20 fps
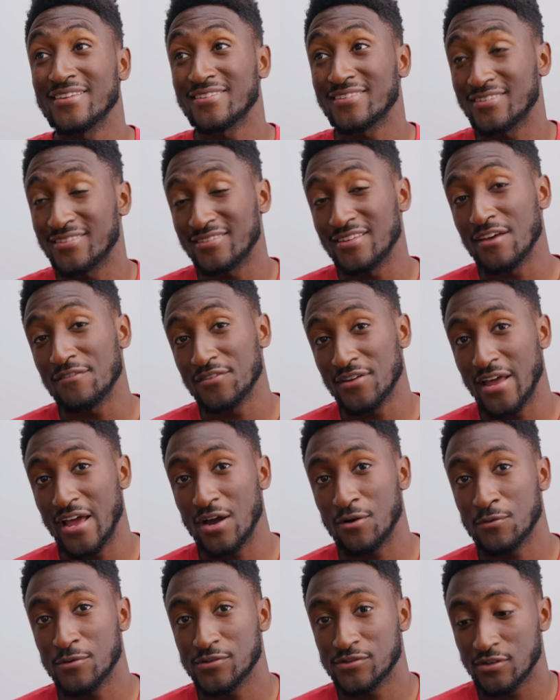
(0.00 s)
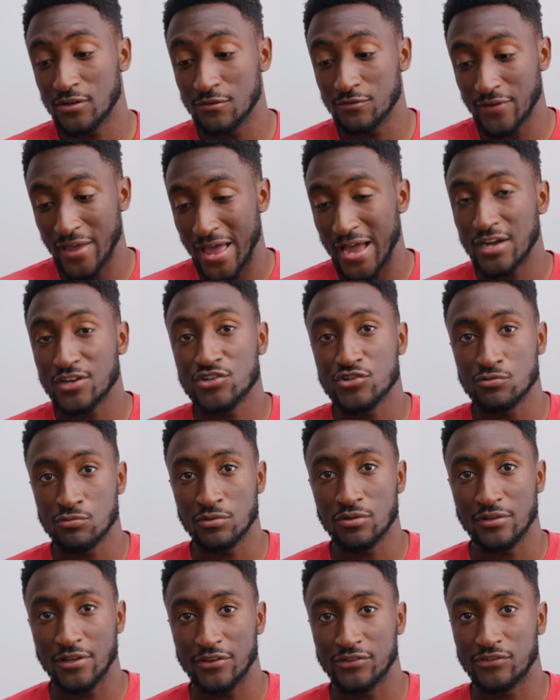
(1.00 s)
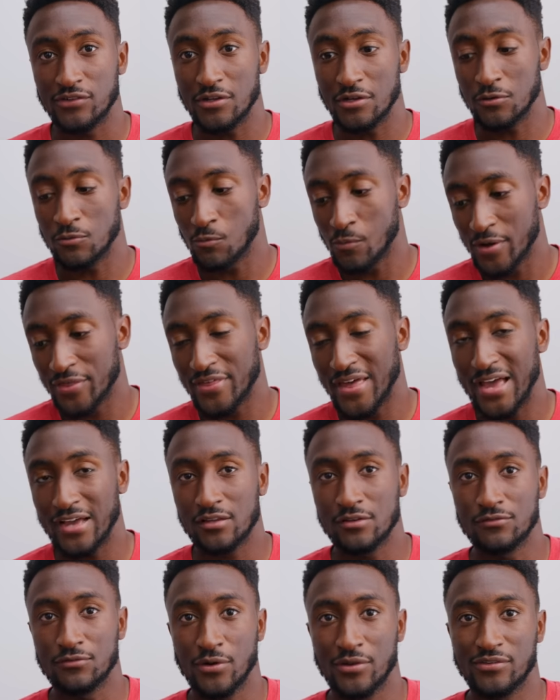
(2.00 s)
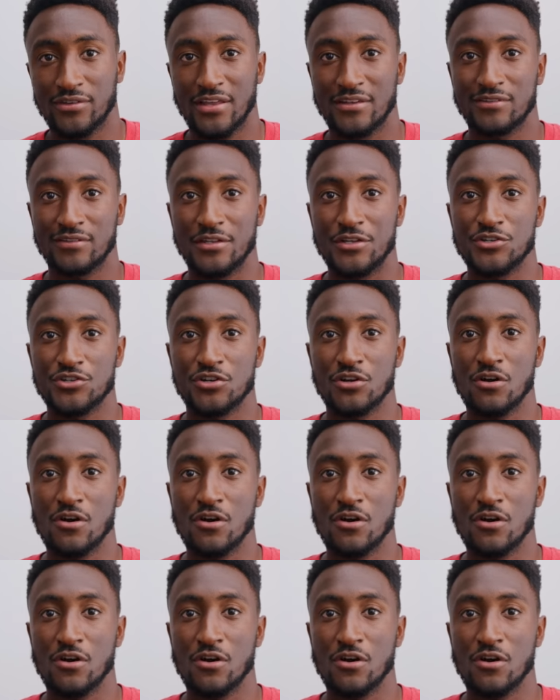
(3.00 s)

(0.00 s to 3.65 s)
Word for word: seven hours of actual listening with active noise cancellation